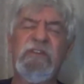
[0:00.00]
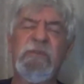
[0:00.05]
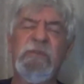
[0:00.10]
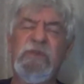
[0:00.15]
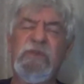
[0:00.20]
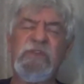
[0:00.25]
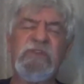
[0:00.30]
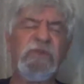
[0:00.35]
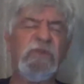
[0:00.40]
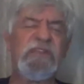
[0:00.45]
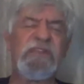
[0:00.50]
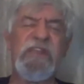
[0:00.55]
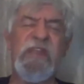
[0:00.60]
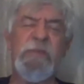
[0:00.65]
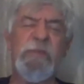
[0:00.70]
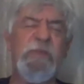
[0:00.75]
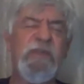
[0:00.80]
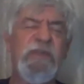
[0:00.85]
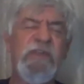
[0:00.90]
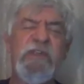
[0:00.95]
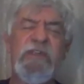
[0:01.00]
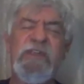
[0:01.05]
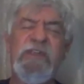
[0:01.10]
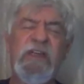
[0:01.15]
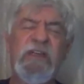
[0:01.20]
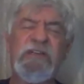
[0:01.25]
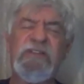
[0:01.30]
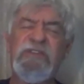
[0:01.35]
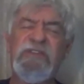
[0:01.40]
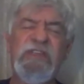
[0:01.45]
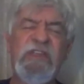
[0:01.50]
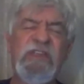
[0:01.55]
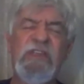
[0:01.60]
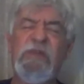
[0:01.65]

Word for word: because what's happening now today,